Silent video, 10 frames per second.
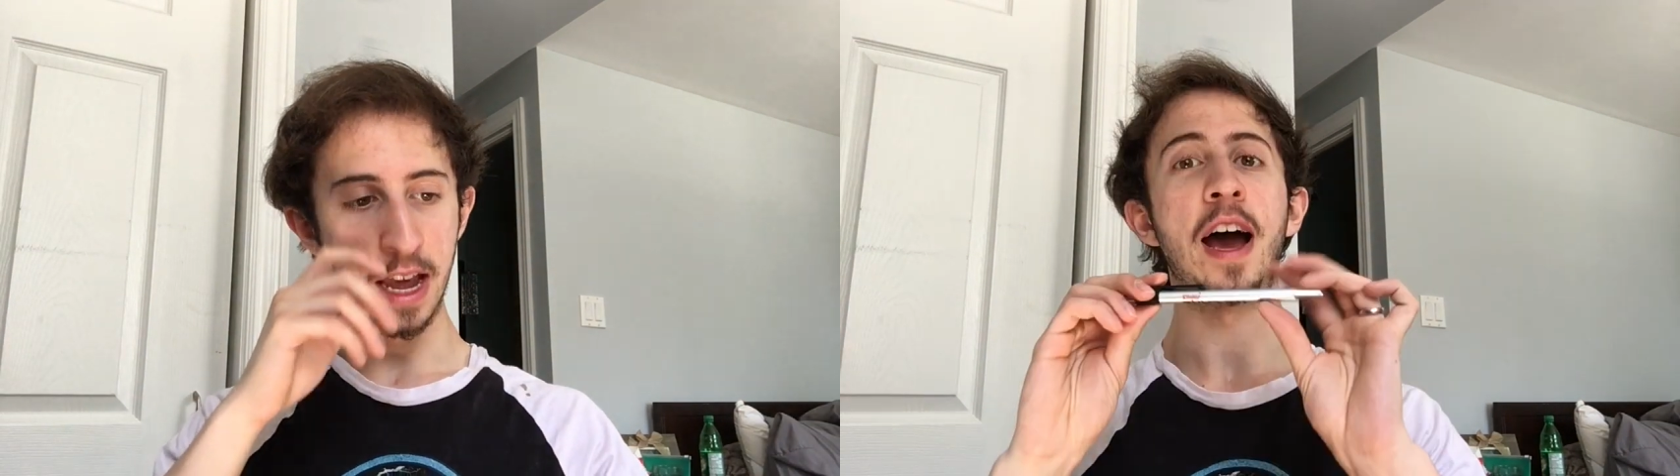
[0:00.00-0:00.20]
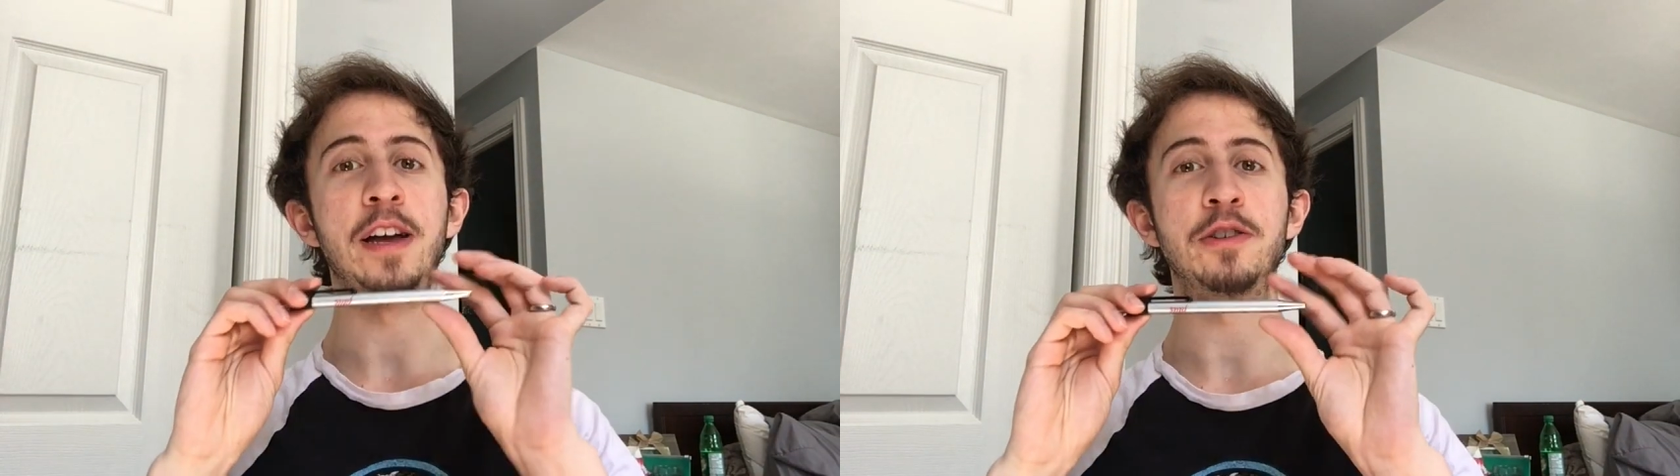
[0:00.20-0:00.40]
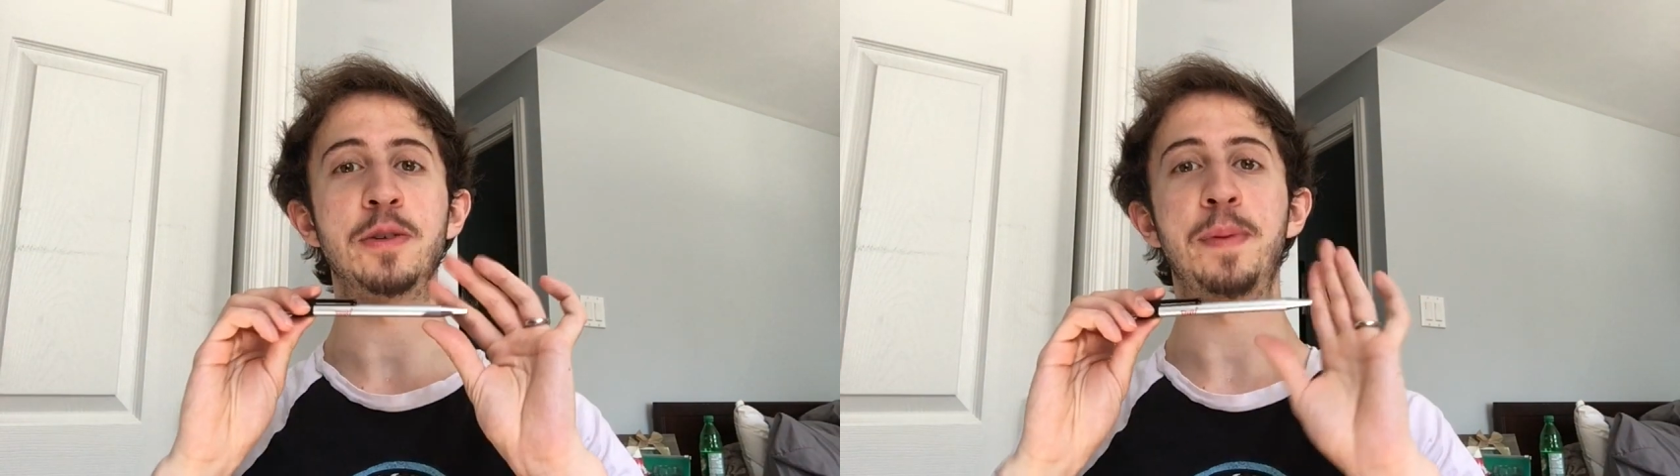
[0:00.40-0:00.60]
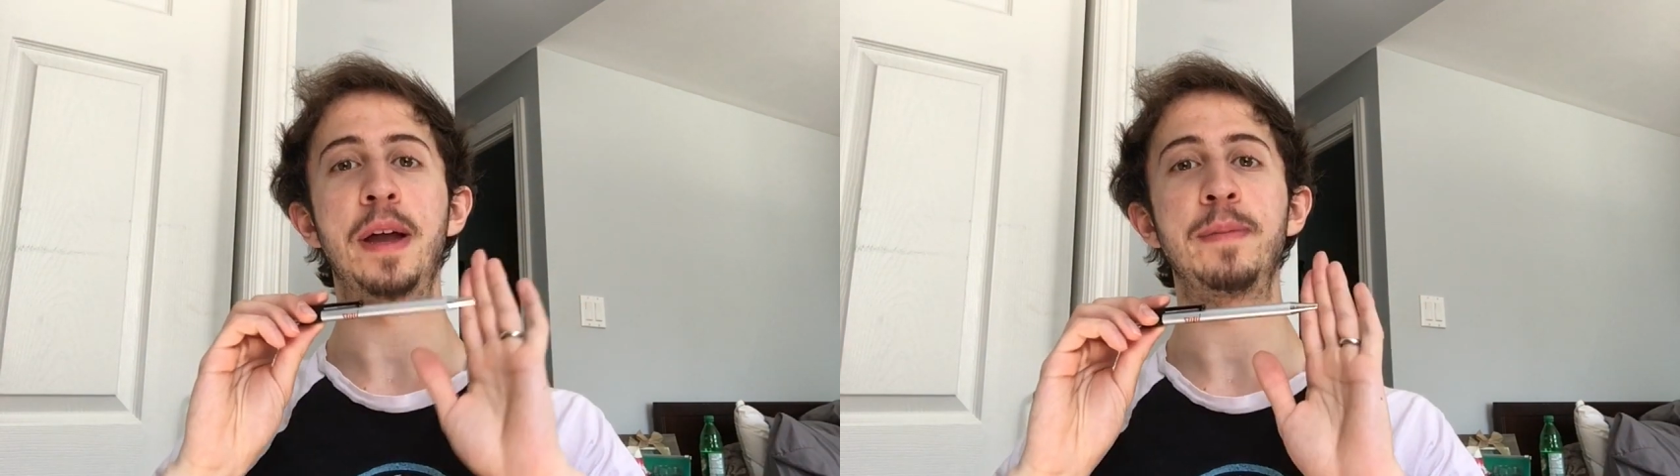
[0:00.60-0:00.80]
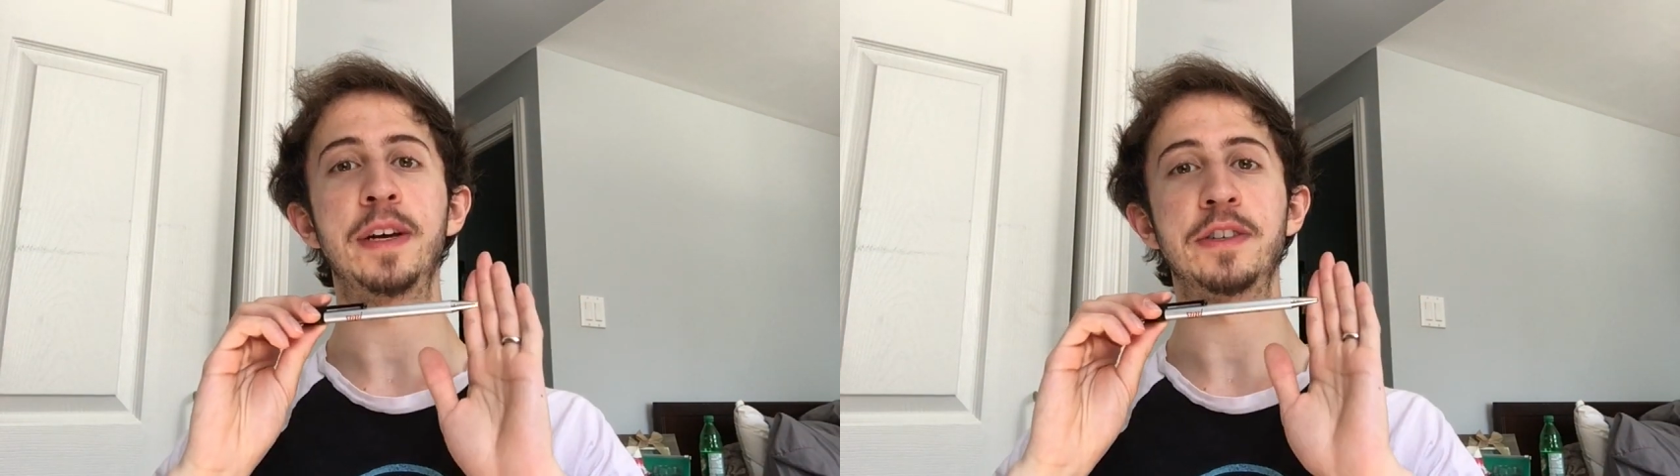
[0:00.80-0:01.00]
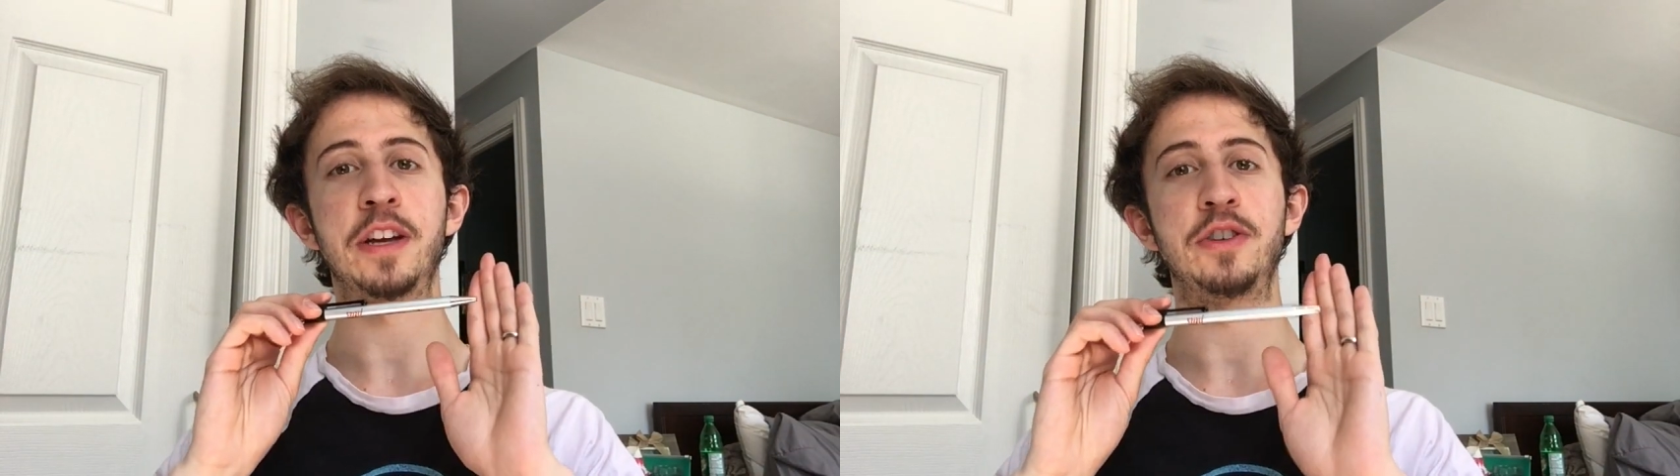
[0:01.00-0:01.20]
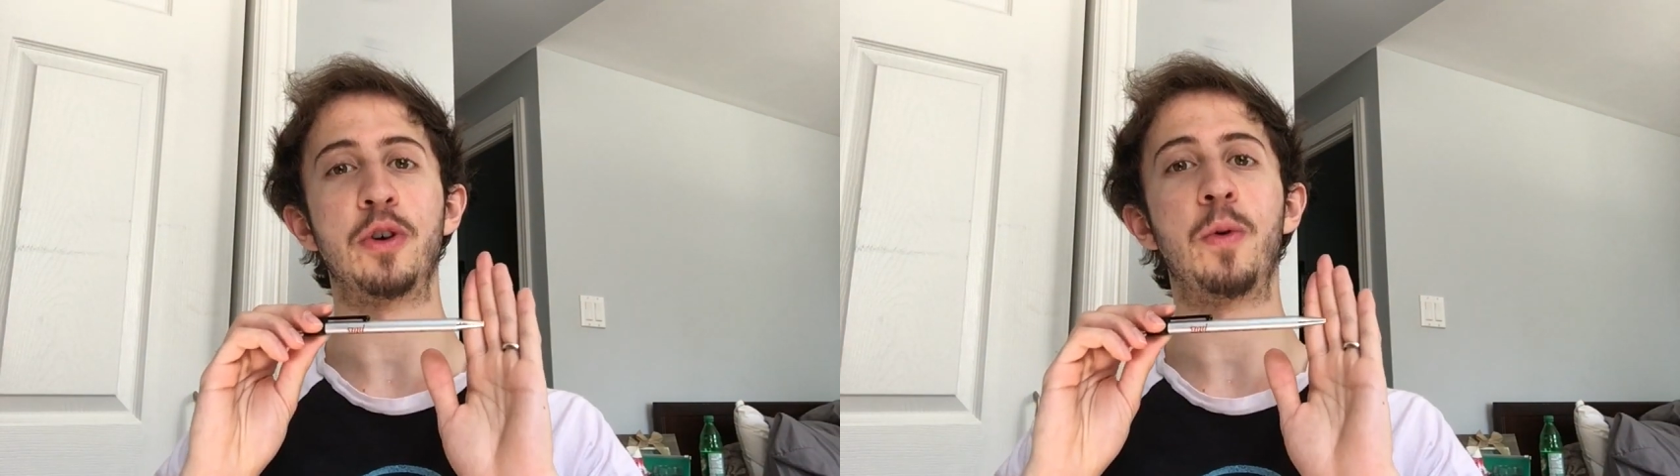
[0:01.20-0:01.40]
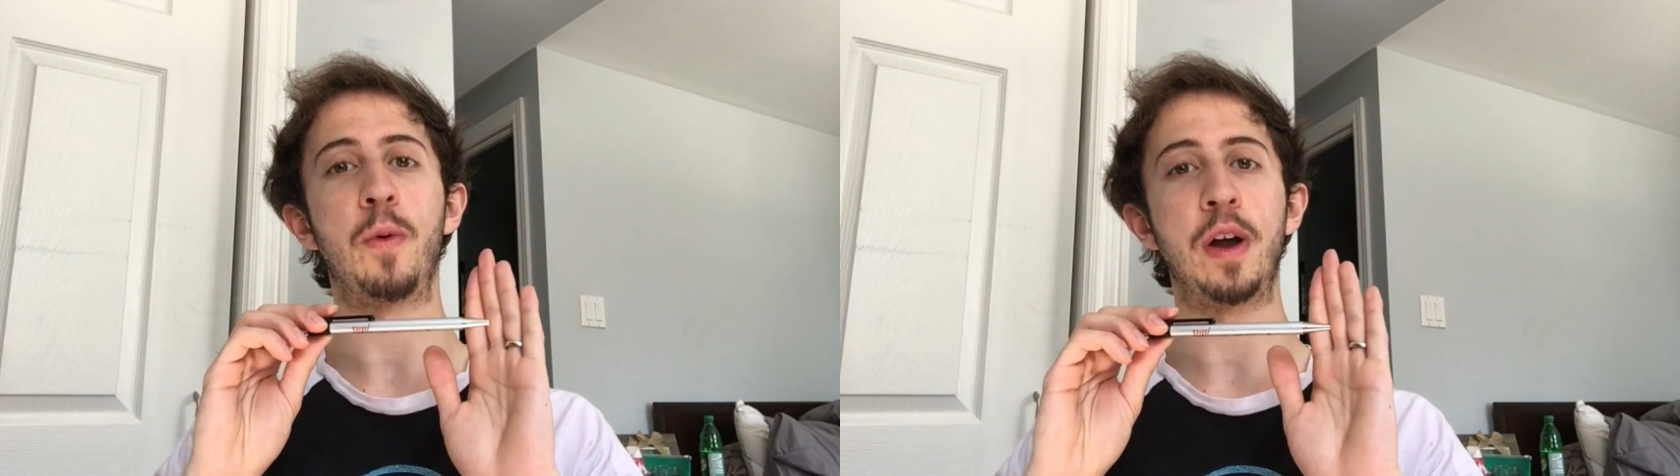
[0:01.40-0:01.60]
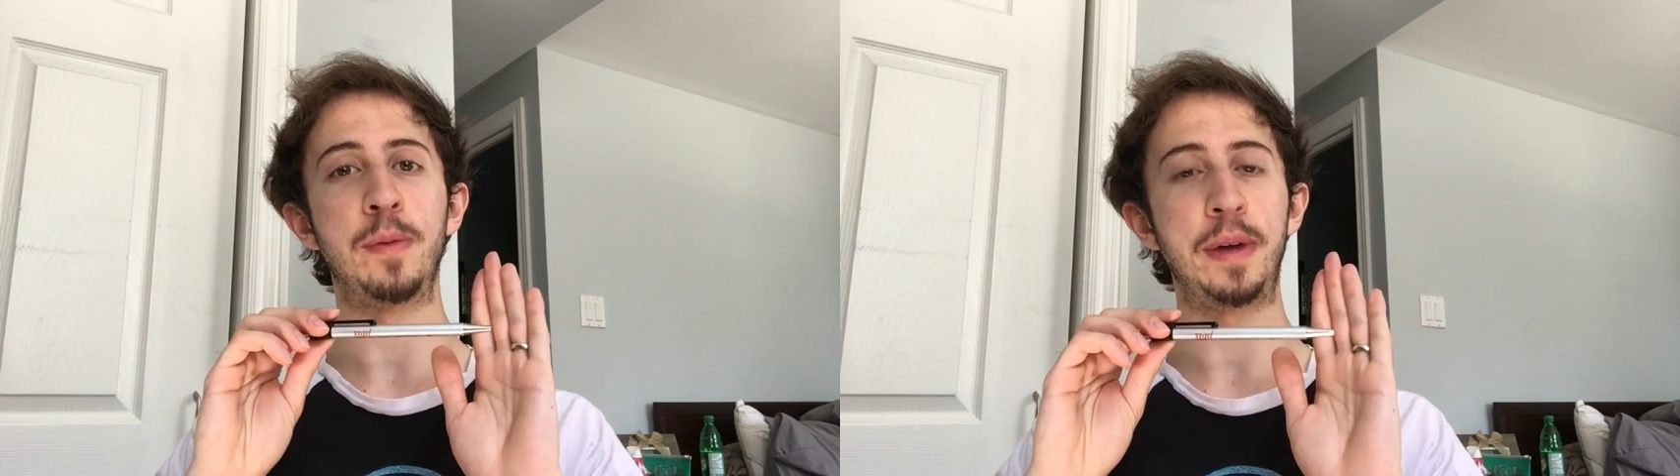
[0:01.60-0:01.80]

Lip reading: I use a pen because I don't want to